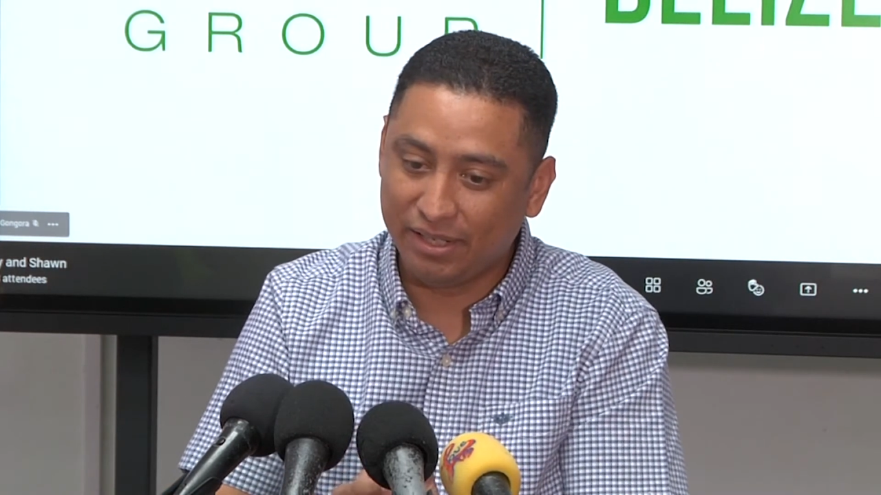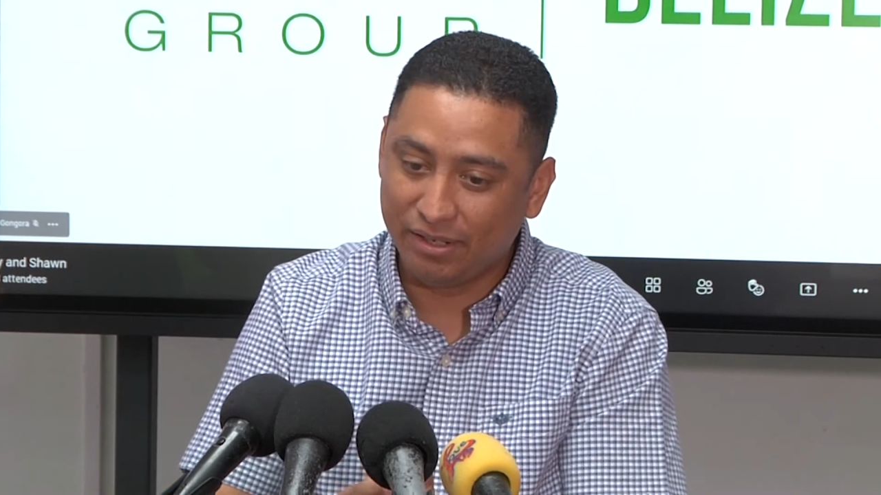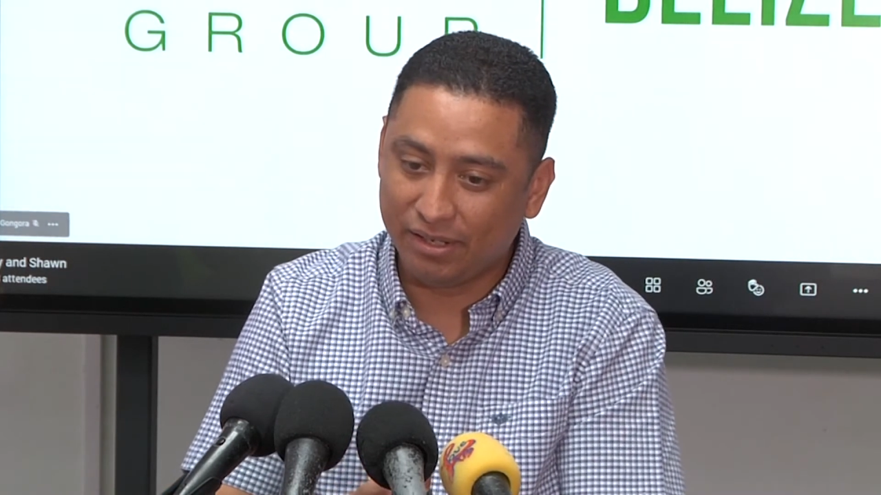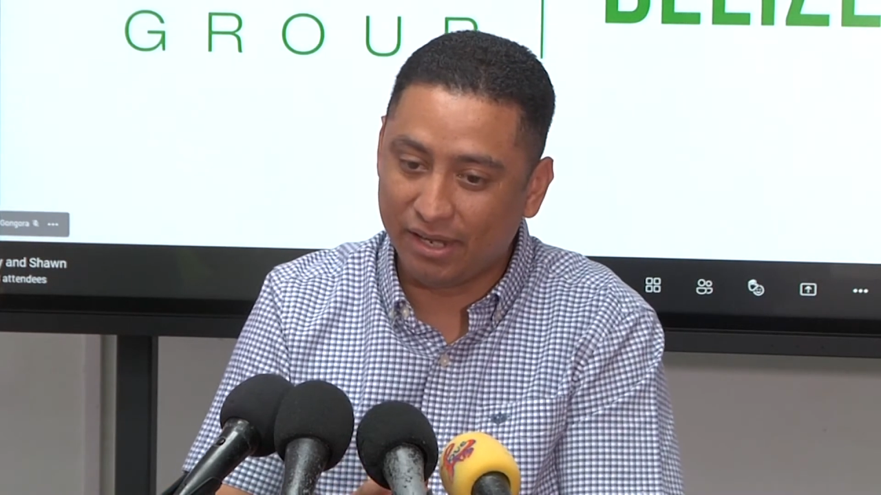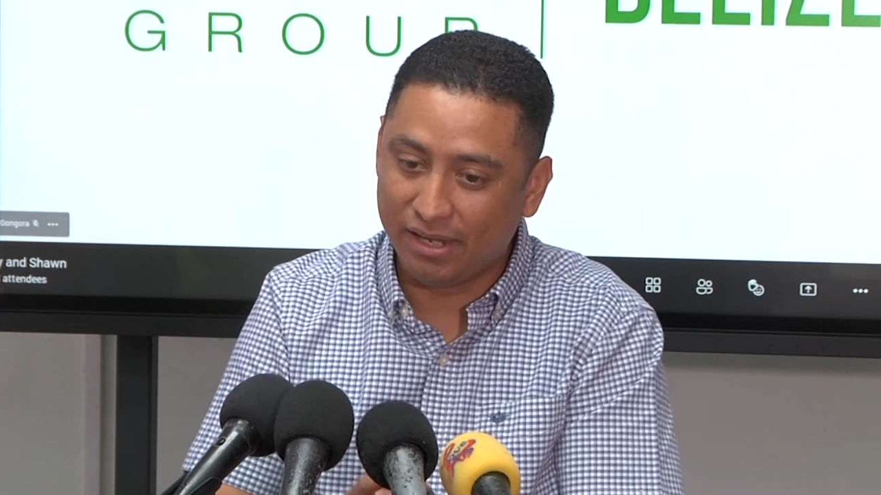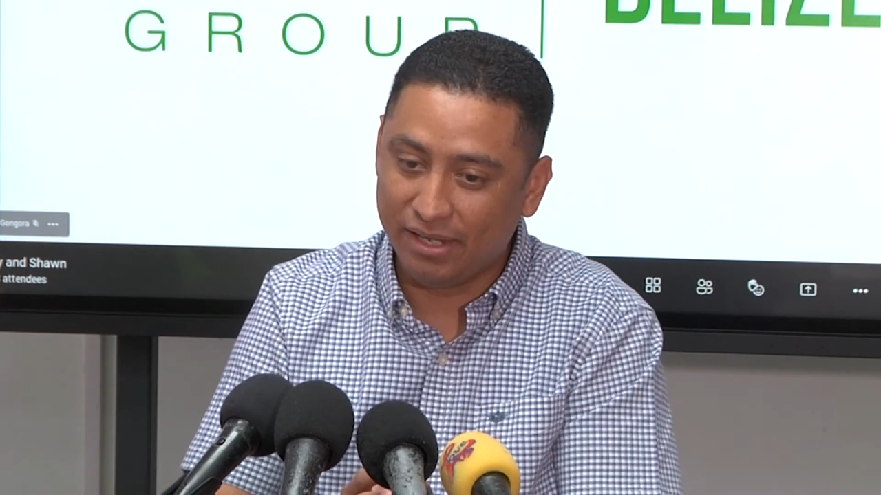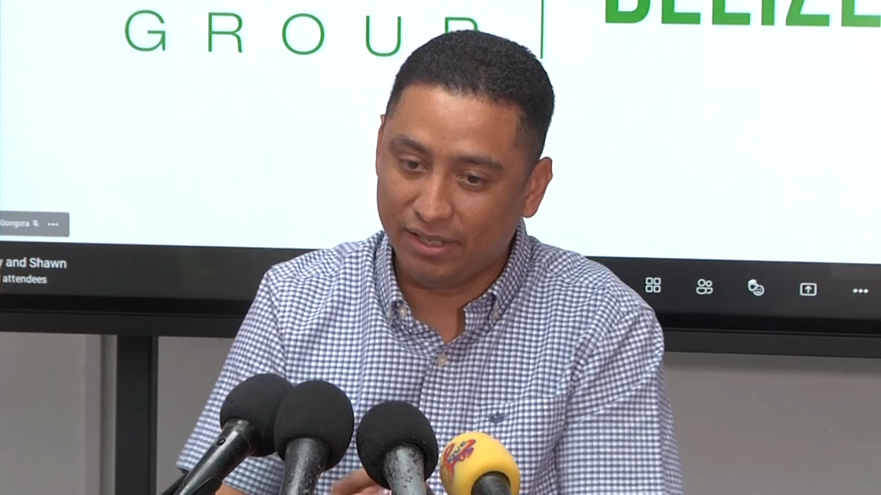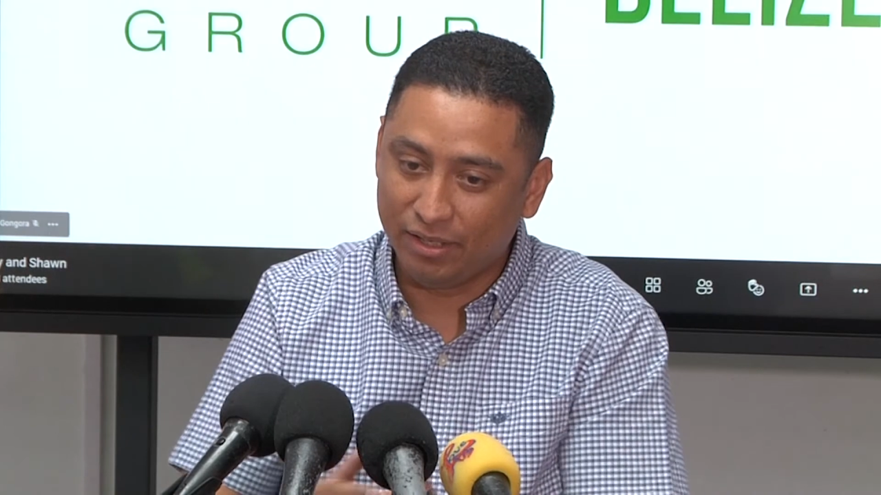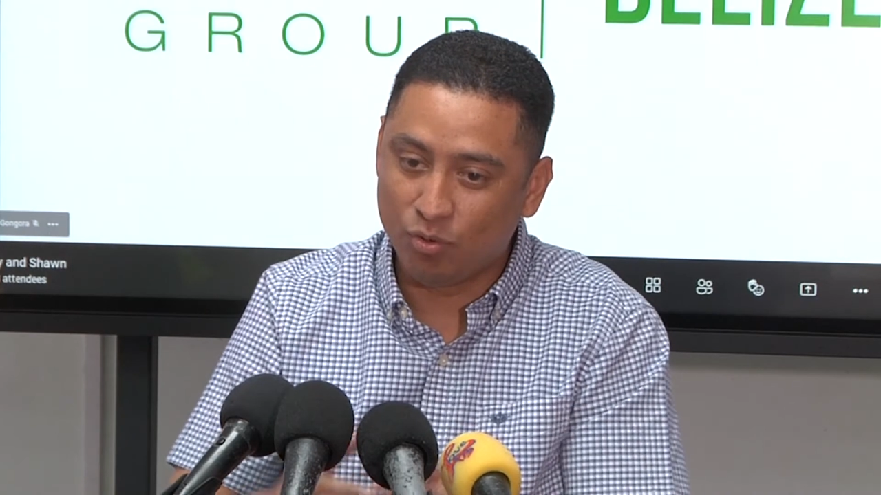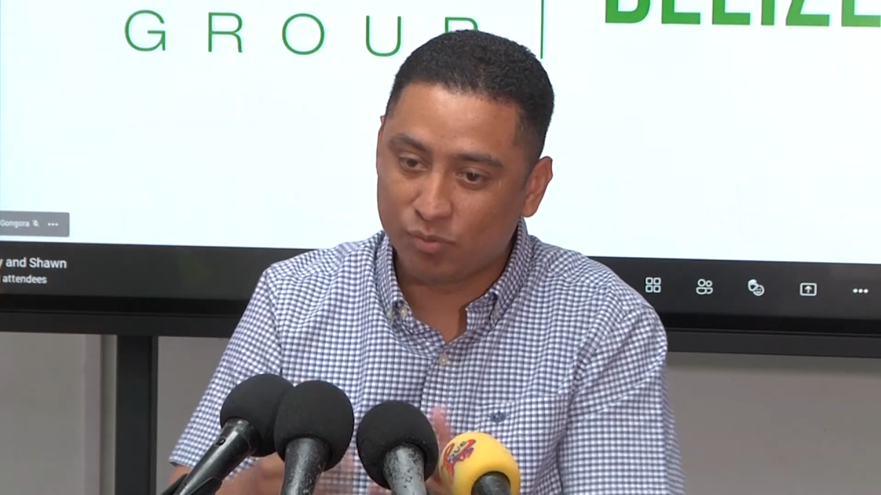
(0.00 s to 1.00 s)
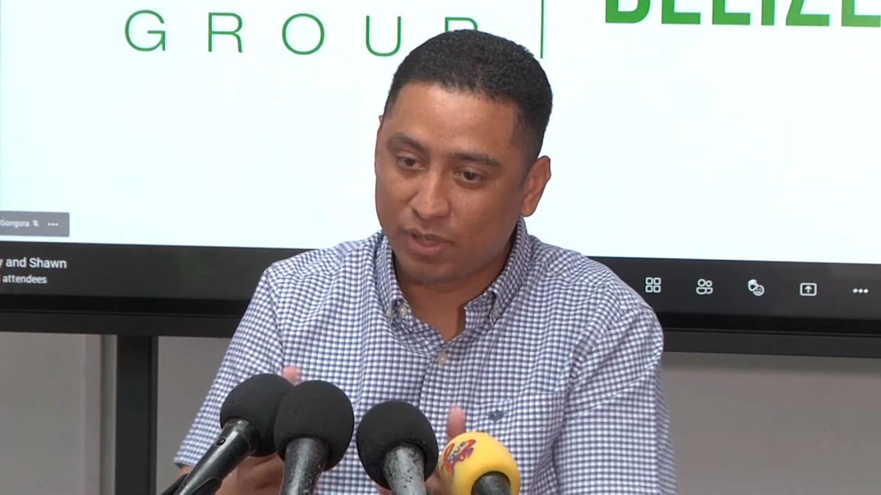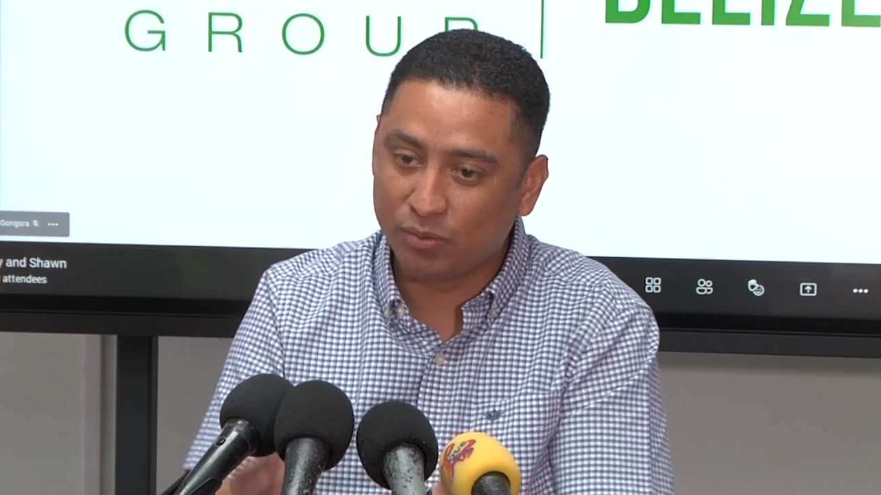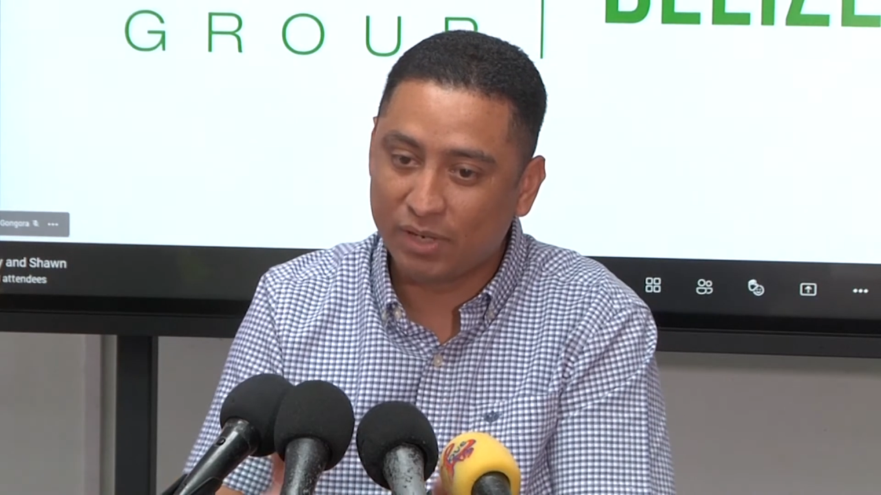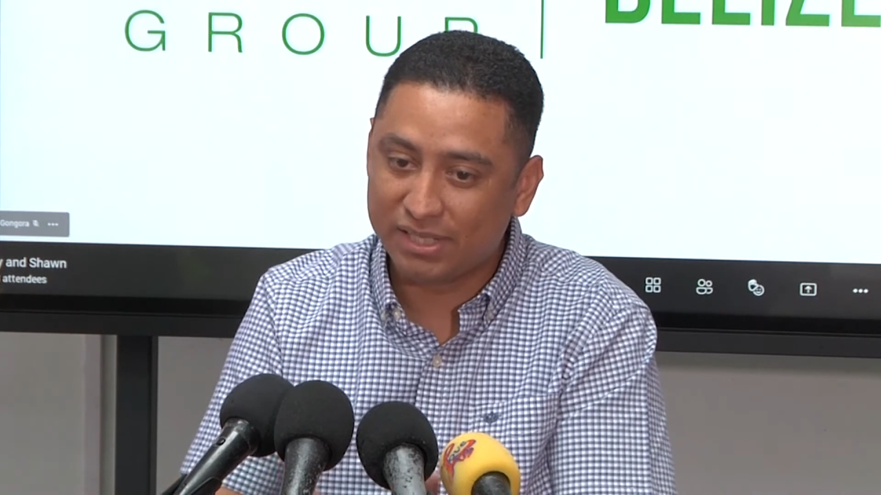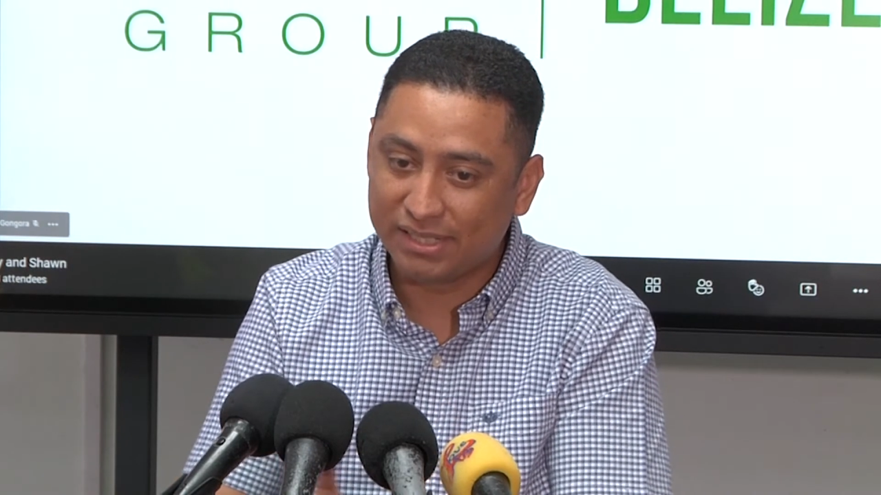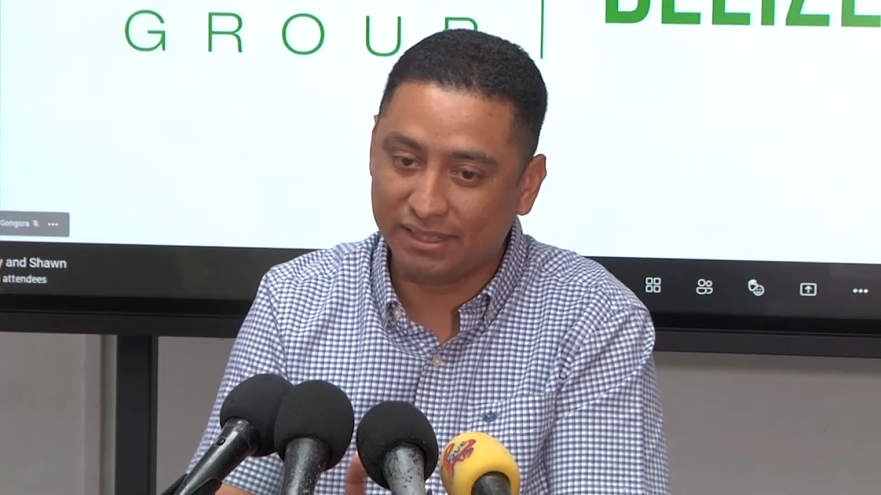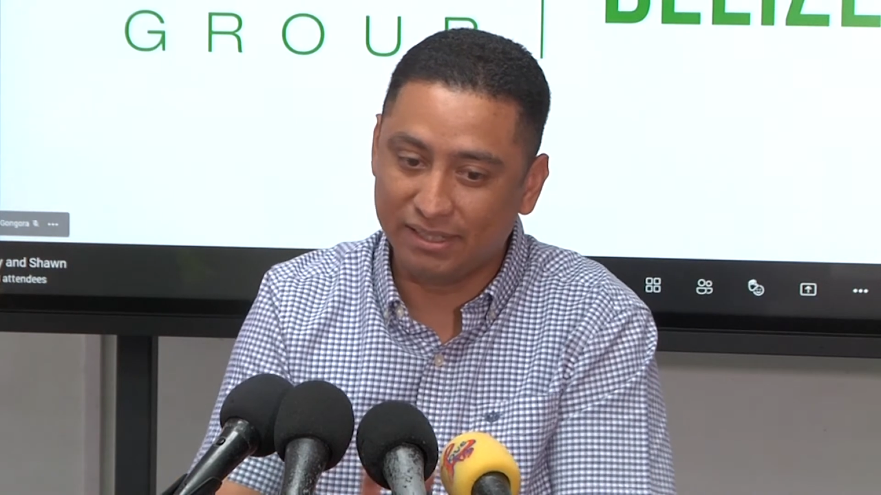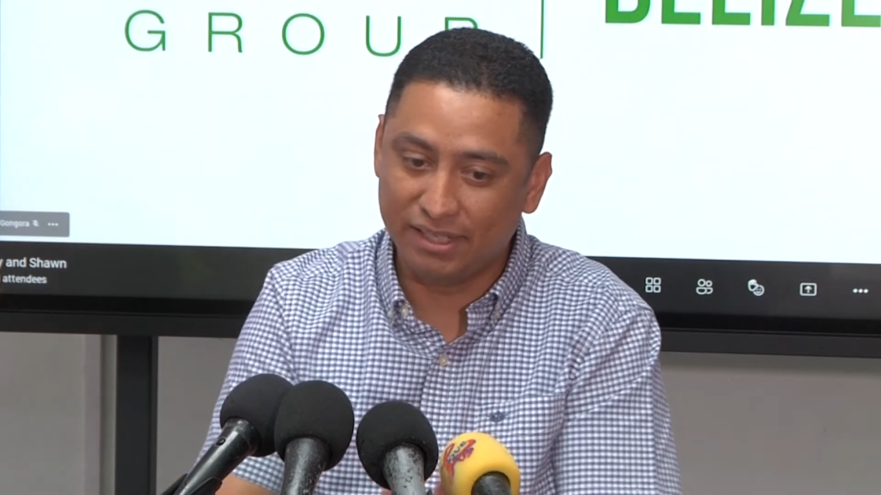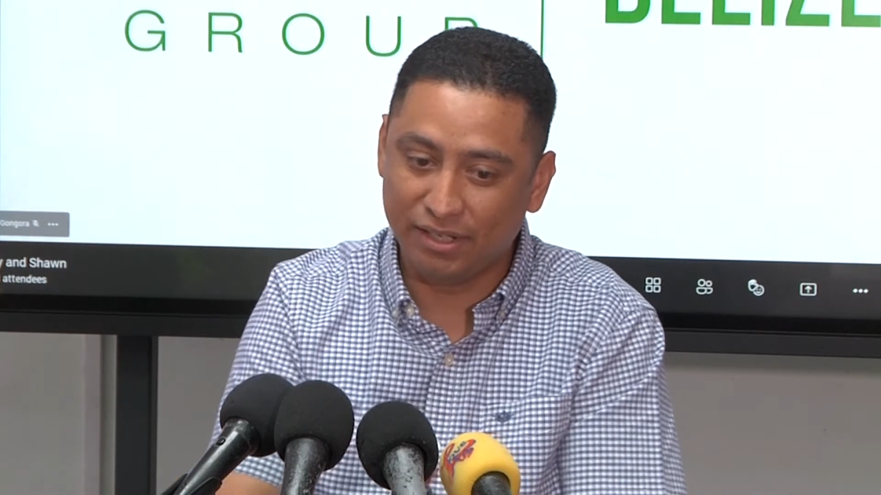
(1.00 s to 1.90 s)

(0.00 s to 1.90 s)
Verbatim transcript: they it, it goes back to what I said.